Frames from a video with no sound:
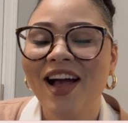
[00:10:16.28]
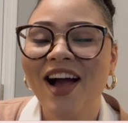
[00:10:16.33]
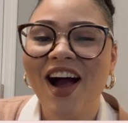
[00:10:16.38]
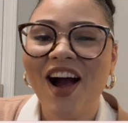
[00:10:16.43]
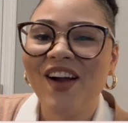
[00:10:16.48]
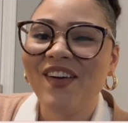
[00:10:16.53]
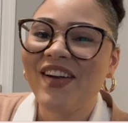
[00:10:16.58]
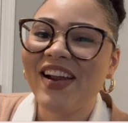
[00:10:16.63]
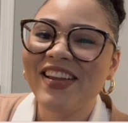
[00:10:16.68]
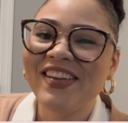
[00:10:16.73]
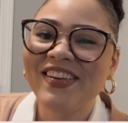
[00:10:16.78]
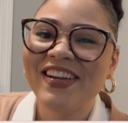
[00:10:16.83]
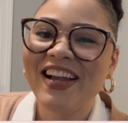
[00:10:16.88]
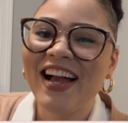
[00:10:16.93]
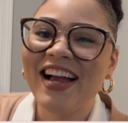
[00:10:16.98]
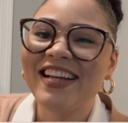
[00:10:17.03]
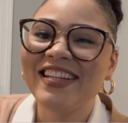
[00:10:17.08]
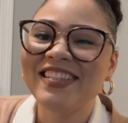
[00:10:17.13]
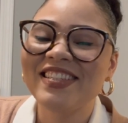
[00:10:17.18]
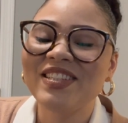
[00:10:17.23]
All right, you
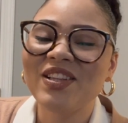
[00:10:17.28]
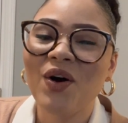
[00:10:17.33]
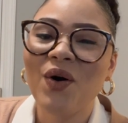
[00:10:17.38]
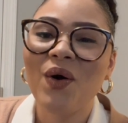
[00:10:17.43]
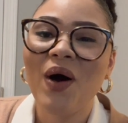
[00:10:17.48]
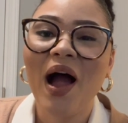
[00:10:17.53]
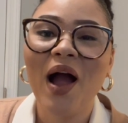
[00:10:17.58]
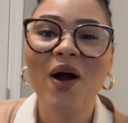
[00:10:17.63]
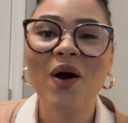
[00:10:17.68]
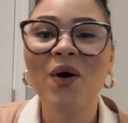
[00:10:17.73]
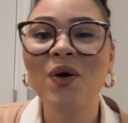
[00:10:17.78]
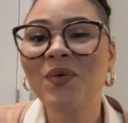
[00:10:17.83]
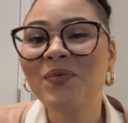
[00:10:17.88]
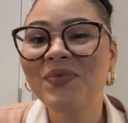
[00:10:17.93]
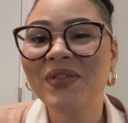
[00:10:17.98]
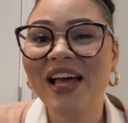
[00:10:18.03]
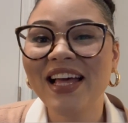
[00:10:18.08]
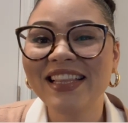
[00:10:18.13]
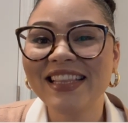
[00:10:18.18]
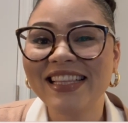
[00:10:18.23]
guys. So I hope
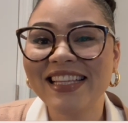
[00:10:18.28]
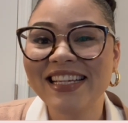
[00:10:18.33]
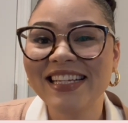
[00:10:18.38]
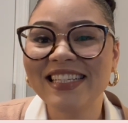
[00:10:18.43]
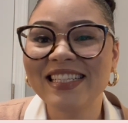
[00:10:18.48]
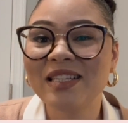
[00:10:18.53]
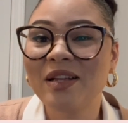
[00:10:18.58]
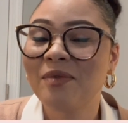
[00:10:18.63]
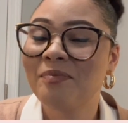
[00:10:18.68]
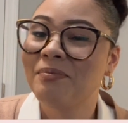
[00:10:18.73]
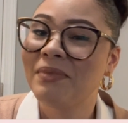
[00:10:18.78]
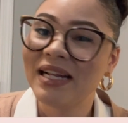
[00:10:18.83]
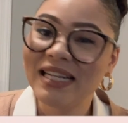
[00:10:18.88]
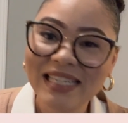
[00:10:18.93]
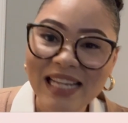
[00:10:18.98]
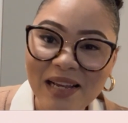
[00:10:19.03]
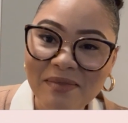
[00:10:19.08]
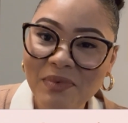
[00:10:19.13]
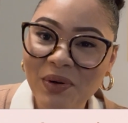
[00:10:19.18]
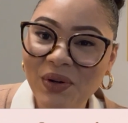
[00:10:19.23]
that this
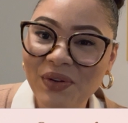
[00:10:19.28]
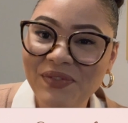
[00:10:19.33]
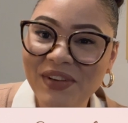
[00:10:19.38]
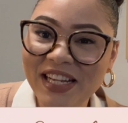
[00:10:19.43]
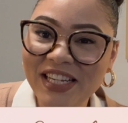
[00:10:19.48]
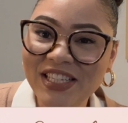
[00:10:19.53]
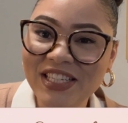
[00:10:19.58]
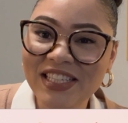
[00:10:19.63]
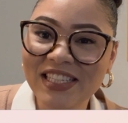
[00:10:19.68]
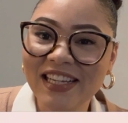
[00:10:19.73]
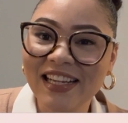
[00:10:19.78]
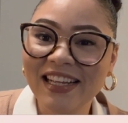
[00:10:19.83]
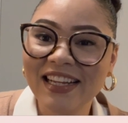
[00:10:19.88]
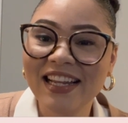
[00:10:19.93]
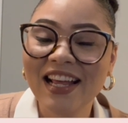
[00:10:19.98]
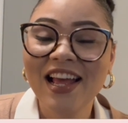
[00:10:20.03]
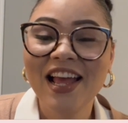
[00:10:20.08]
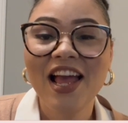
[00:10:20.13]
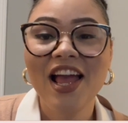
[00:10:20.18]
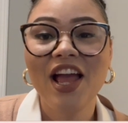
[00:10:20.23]
Monday
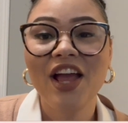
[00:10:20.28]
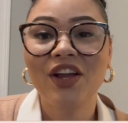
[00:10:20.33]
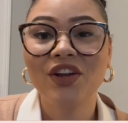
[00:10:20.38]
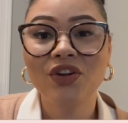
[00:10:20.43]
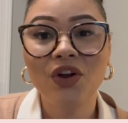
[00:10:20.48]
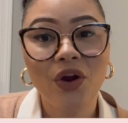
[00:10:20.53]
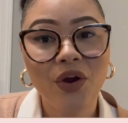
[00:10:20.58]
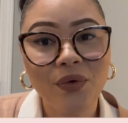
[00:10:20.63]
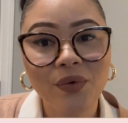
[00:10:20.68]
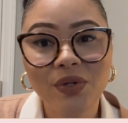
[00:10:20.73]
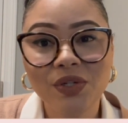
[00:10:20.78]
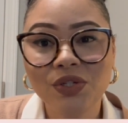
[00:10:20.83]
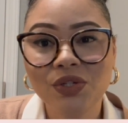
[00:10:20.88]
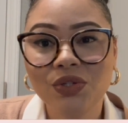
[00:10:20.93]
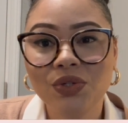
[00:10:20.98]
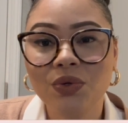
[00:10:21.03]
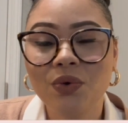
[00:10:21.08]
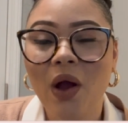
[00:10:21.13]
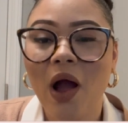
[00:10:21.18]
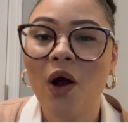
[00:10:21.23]
motivation encouraged
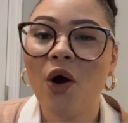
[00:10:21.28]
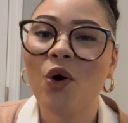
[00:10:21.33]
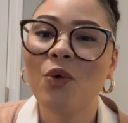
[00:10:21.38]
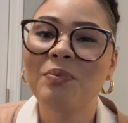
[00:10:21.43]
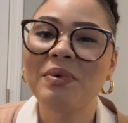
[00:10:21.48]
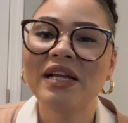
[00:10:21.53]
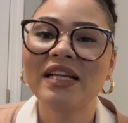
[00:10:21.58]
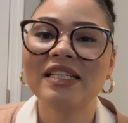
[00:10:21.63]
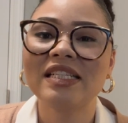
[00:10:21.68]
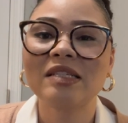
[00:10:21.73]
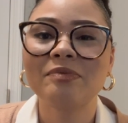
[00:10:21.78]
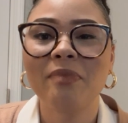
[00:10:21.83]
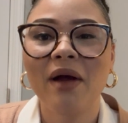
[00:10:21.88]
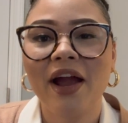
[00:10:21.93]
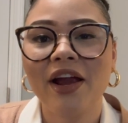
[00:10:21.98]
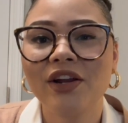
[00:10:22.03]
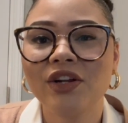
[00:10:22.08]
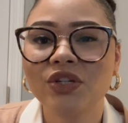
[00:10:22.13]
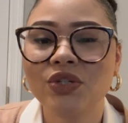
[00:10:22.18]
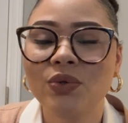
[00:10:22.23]
you. I hope it
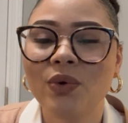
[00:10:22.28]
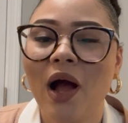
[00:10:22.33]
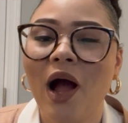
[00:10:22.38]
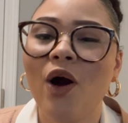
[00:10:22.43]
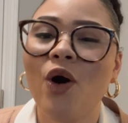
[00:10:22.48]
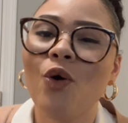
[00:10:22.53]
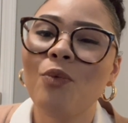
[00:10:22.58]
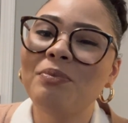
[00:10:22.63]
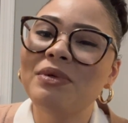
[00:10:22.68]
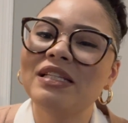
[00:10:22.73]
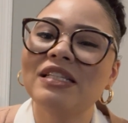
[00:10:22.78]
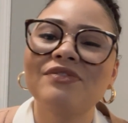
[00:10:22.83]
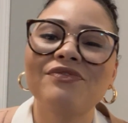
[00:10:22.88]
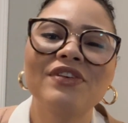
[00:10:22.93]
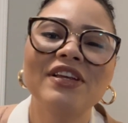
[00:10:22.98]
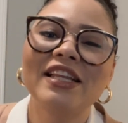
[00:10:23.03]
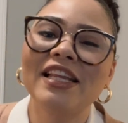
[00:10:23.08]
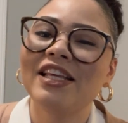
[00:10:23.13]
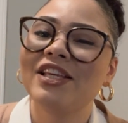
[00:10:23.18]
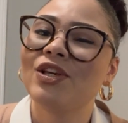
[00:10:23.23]
inspired you. I hope it's
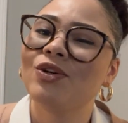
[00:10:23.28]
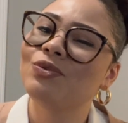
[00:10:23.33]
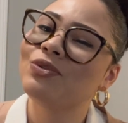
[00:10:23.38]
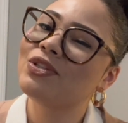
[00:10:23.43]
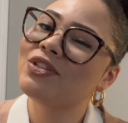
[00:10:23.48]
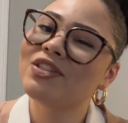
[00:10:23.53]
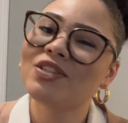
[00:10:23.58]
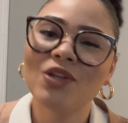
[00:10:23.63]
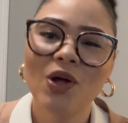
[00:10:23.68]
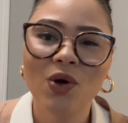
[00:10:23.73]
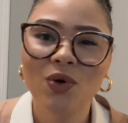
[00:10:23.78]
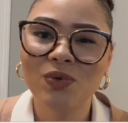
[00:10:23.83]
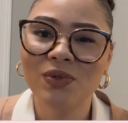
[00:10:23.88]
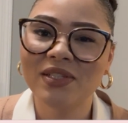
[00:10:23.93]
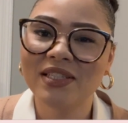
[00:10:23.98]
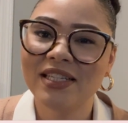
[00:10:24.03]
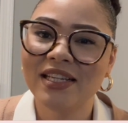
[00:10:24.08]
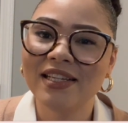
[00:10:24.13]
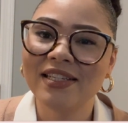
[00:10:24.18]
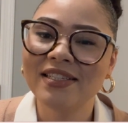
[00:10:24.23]
feeding your soul,
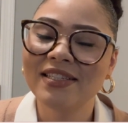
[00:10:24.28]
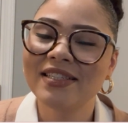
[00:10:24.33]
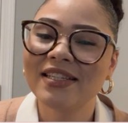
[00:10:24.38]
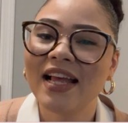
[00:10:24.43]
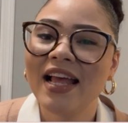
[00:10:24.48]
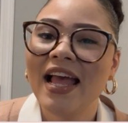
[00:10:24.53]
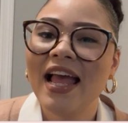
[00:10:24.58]
sis.